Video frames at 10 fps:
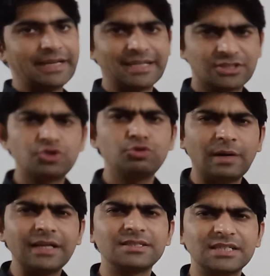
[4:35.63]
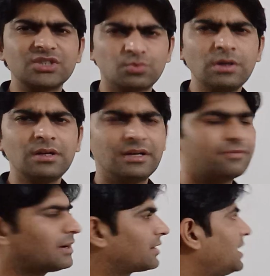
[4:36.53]
x2 minus x1.
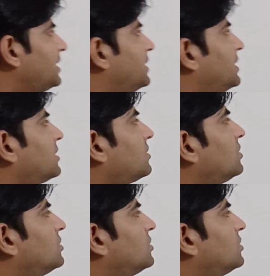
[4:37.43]
If I write here